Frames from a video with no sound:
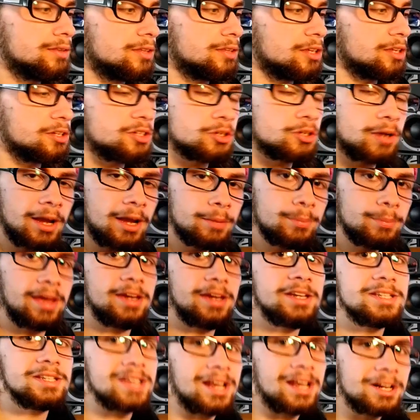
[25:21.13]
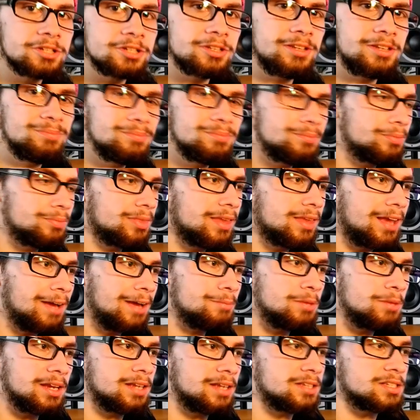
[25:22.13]
the trackpad is actually, I
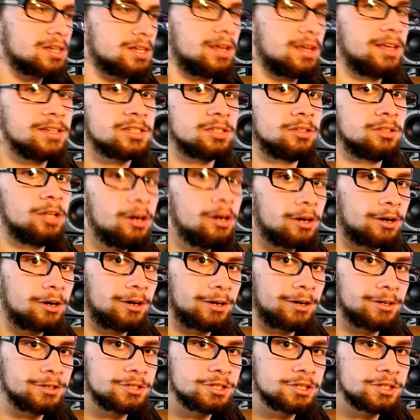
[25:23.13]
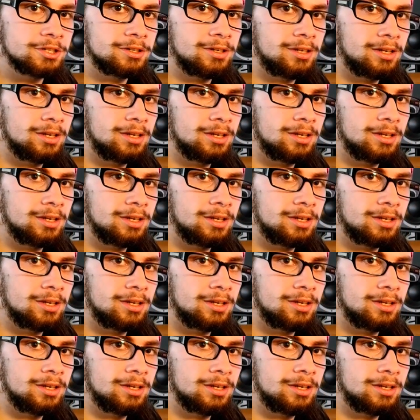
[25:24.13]
mean, it's large,